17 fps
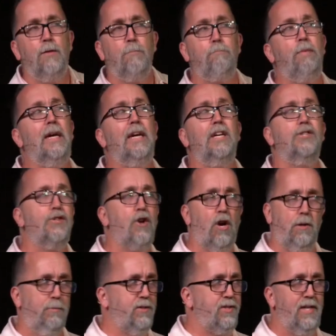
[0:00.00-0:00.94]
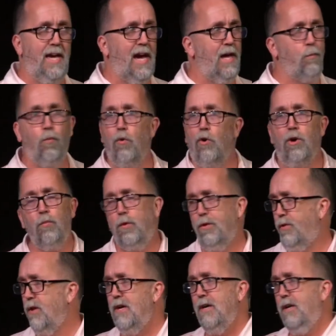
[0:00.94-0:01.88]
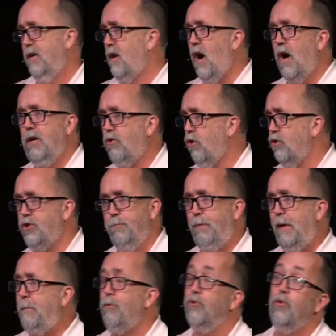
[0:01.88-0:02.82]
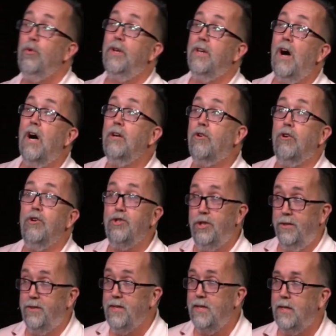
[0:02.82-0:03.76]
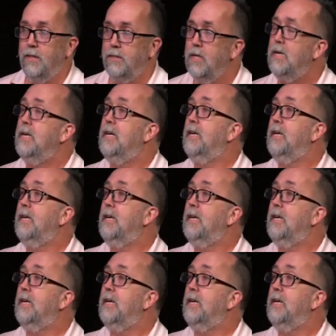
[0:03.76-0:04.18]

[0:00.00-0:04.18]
the biggest arguments he had, weren't with non Christian people doing non Christian things.